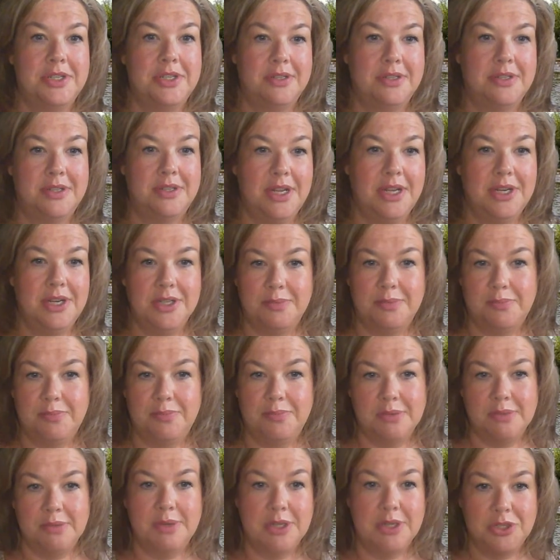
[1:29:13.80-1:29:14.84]
He just puts
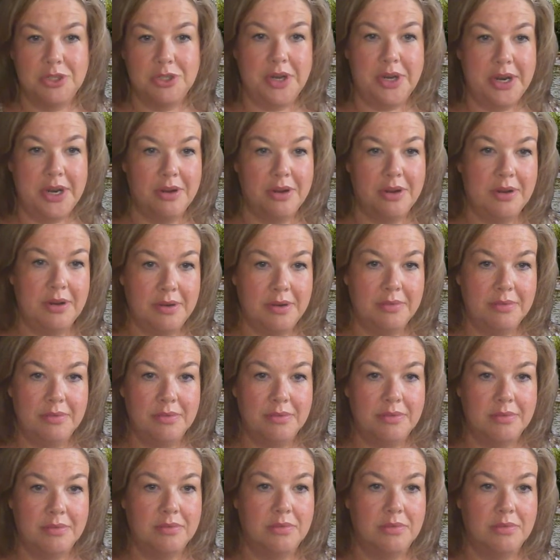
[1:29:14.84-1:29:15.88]
them in a strainer
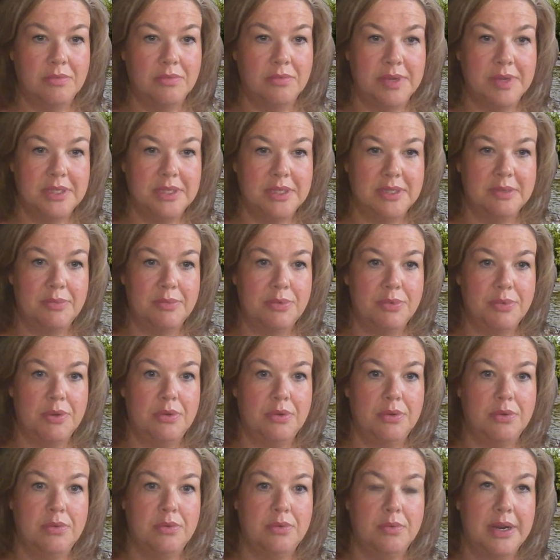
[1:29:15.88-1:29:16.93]
and rinses them
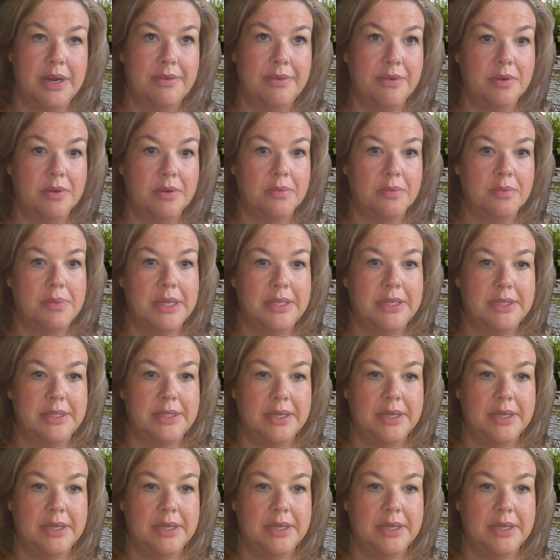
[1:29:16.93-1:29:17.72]
through whatever. But